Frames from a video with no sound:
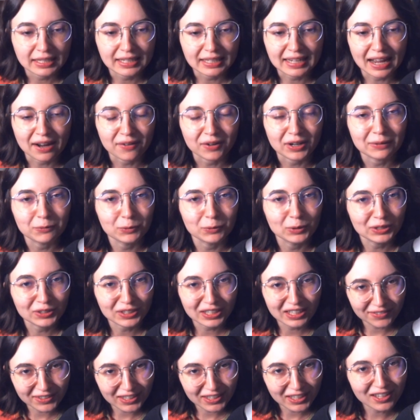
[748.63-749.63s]
Now I will
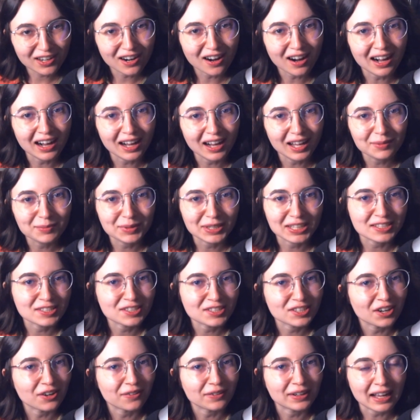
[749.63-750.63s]
give it a con because,
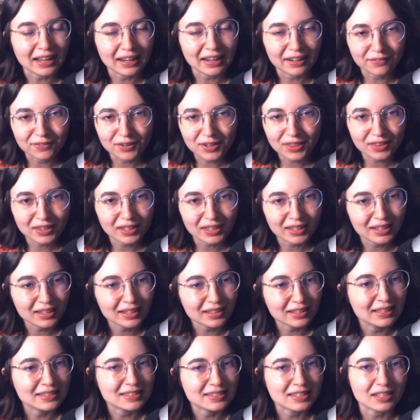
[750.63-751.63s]
you know, not everything
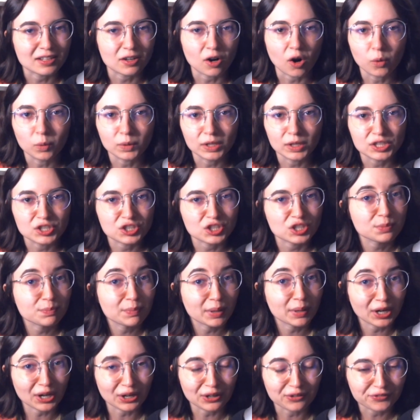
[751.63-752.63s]
isn't always just
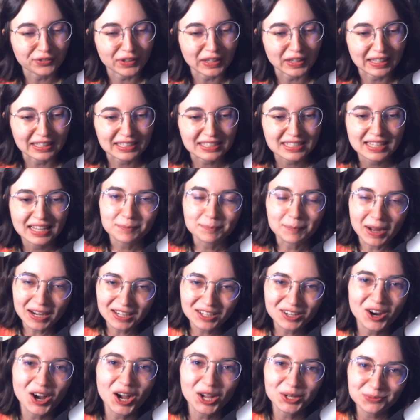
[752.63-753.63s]
perfect. My
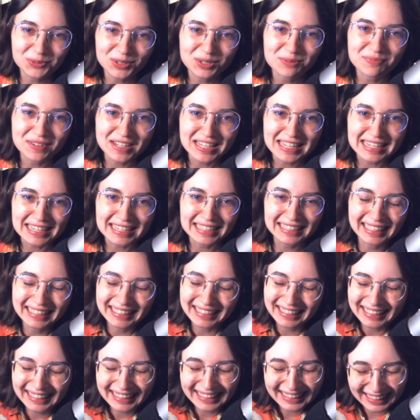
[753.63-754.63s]
con would be,
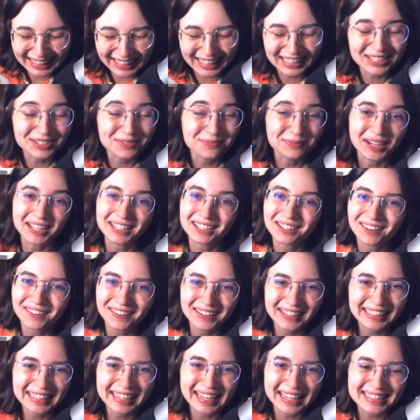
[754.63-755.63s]
and you might
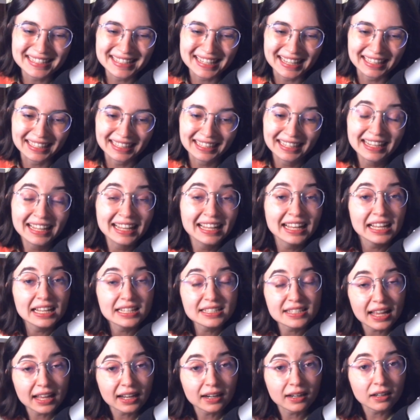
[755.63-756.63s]
already guess it, is
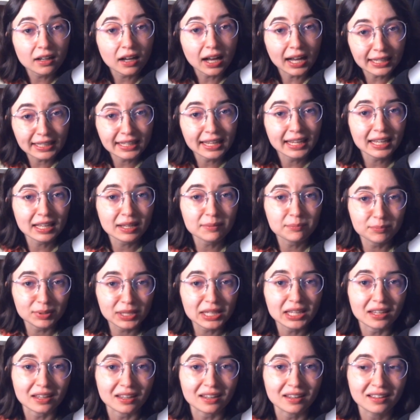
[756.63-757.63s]
that I can't
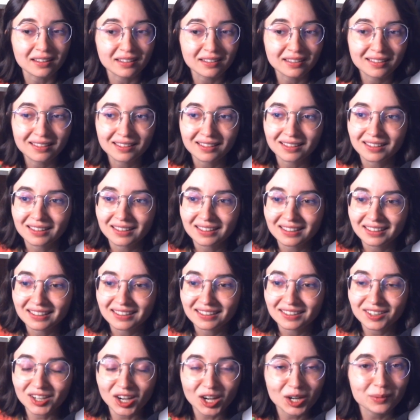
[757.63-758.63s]
be
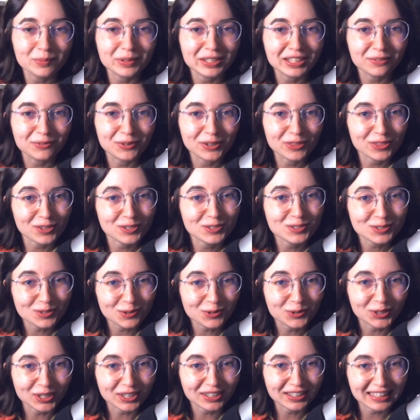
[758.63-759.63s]
Kirby with the
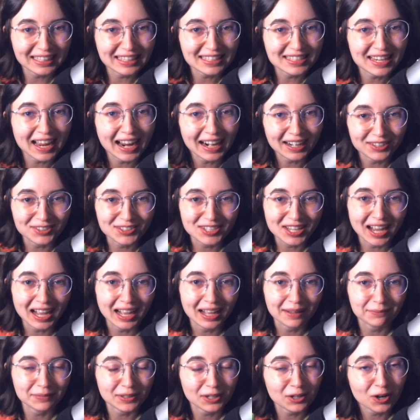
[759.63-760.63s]
sword the entire
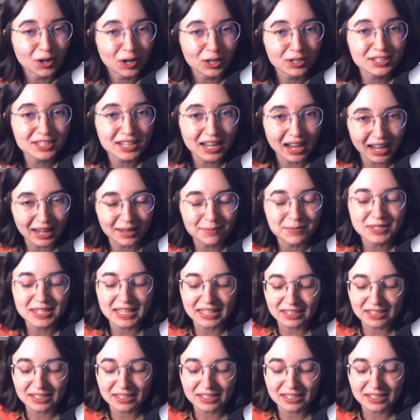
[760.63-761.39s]
time. There are times